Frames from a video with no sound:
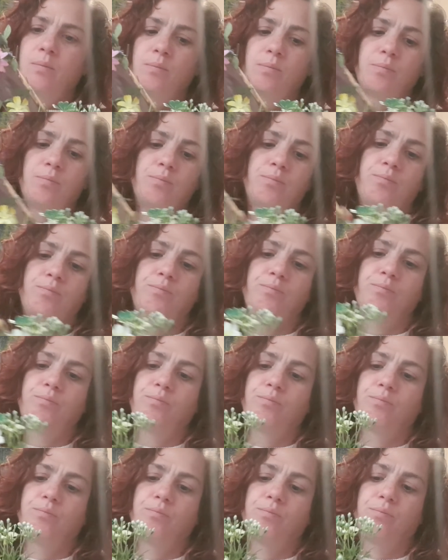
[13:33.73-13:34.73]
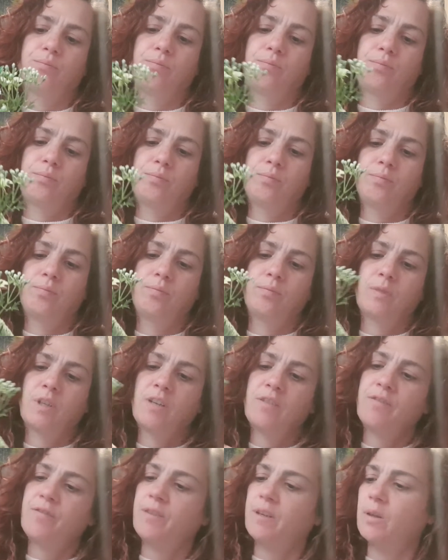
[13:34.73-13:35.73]
I
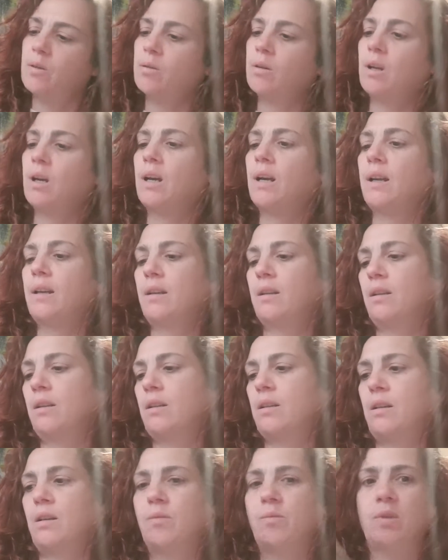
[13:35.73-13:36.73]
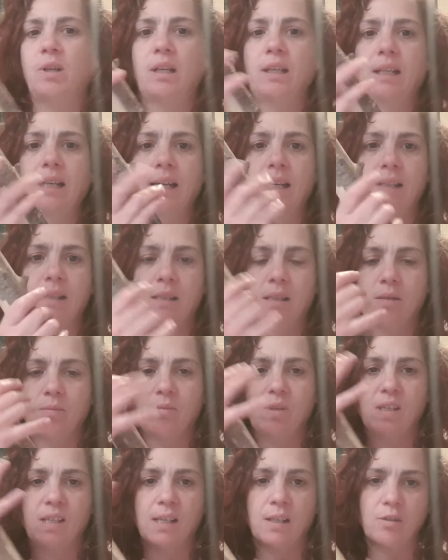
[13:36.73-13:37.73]
feel like I might add some
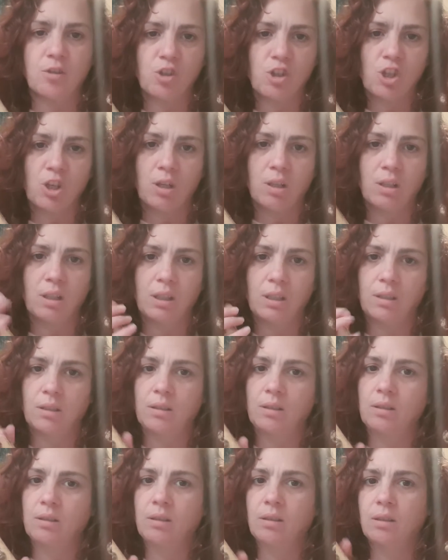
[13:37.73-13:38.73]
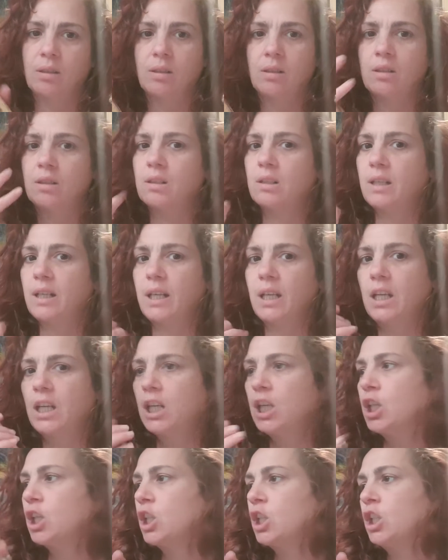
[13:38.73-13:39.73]
sunshine
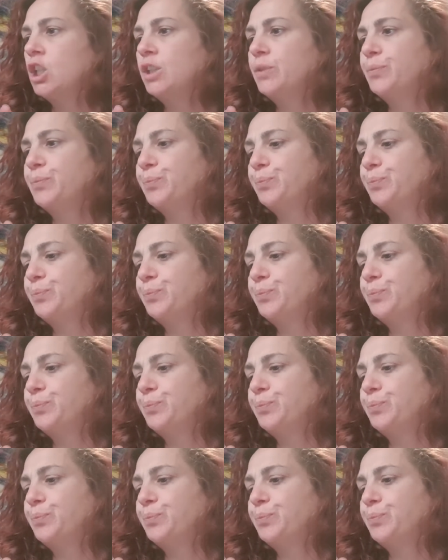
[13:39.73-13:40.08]
here.